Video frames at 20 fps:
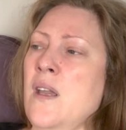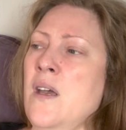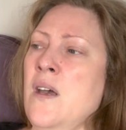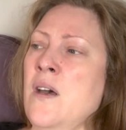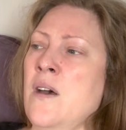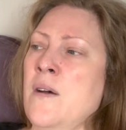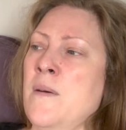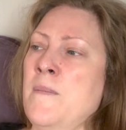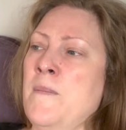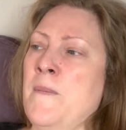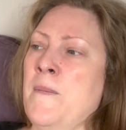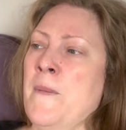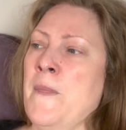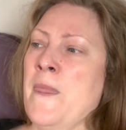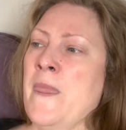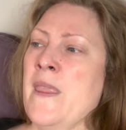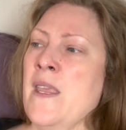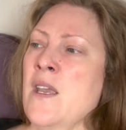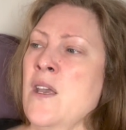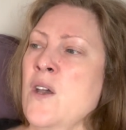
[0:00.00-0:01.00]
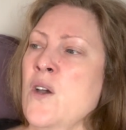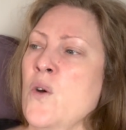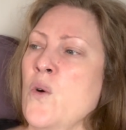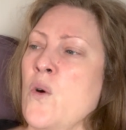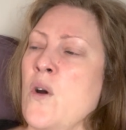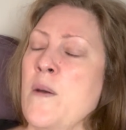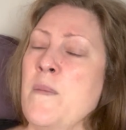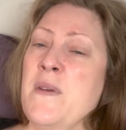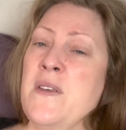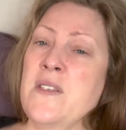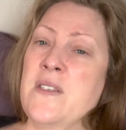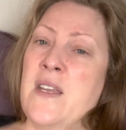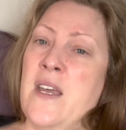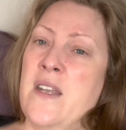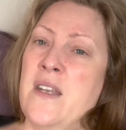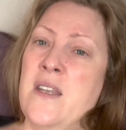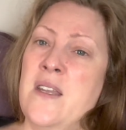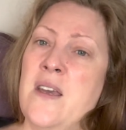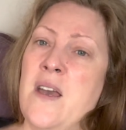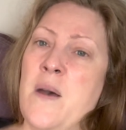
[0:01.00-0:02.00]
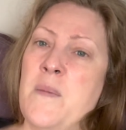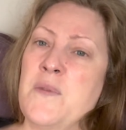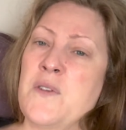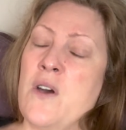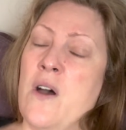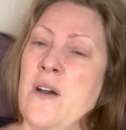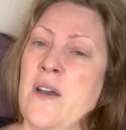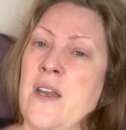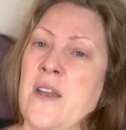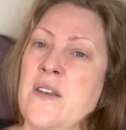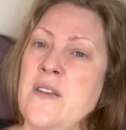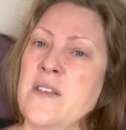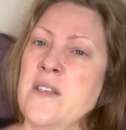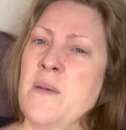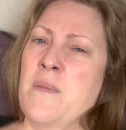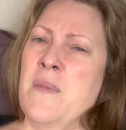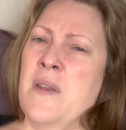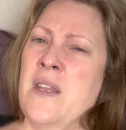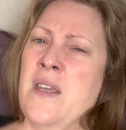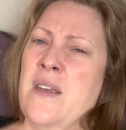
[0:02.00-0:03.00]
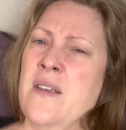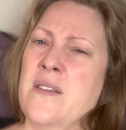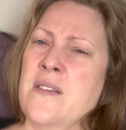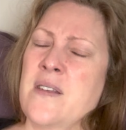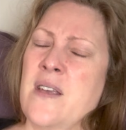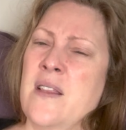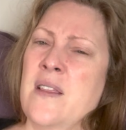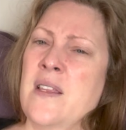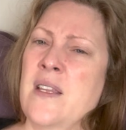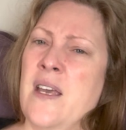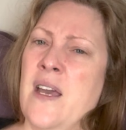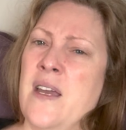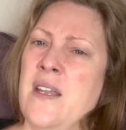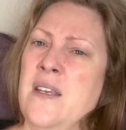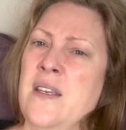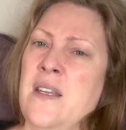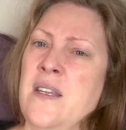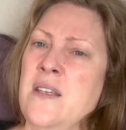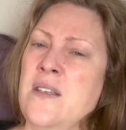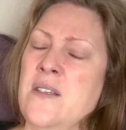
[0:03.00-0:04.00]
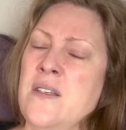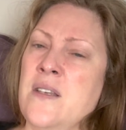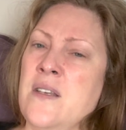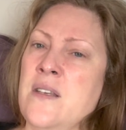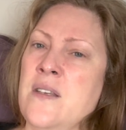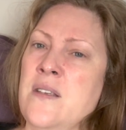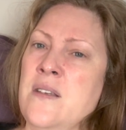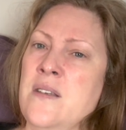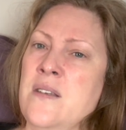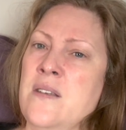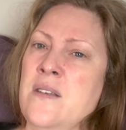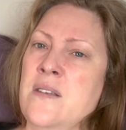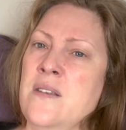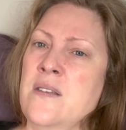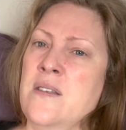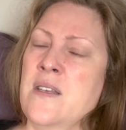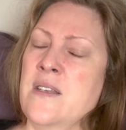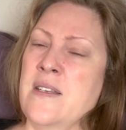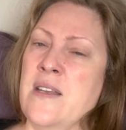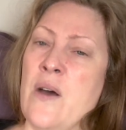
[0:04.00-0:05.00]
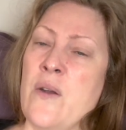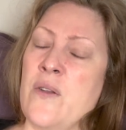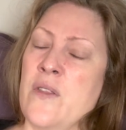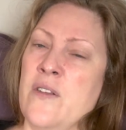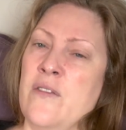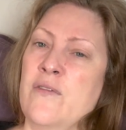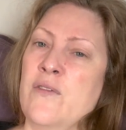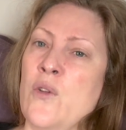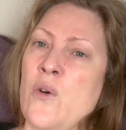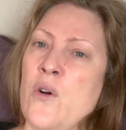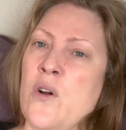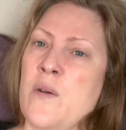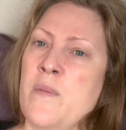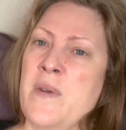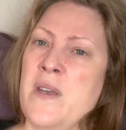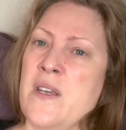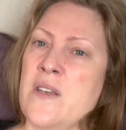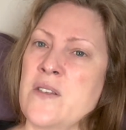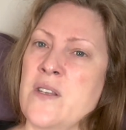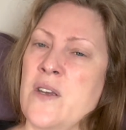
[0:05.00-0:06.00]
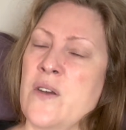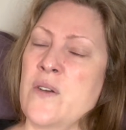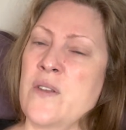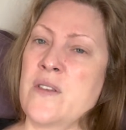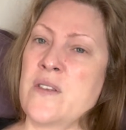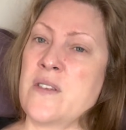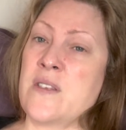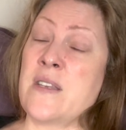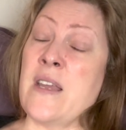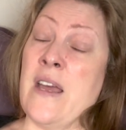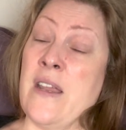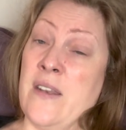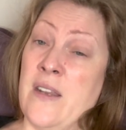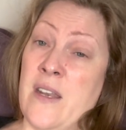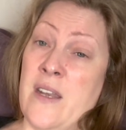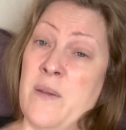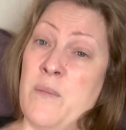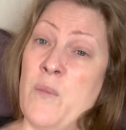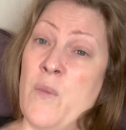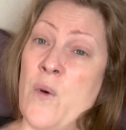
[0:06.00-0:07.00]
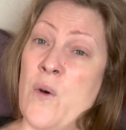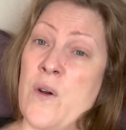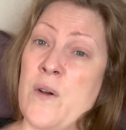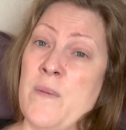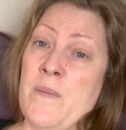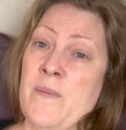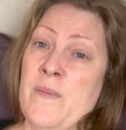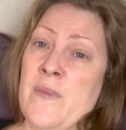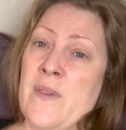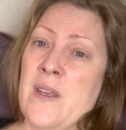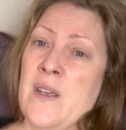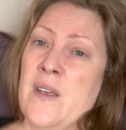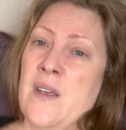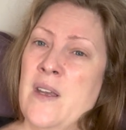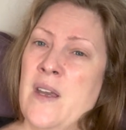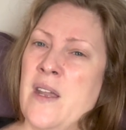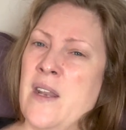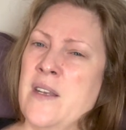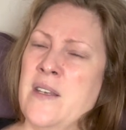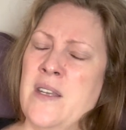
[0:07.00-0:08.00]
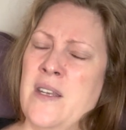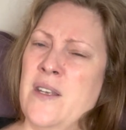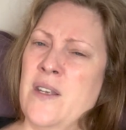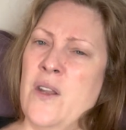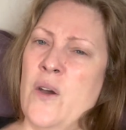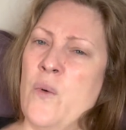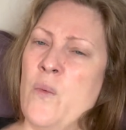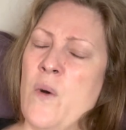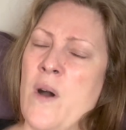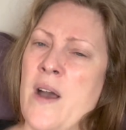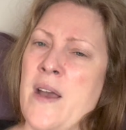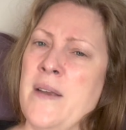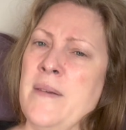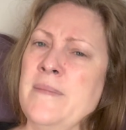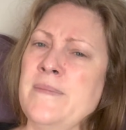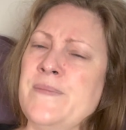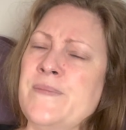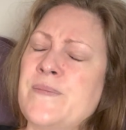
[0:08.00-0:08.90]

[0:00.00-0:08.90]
Or I'd be standing up talking to somebody and suddenly I'd need to sit down on the floor because I couldn't stand anymore. And I didn't know why.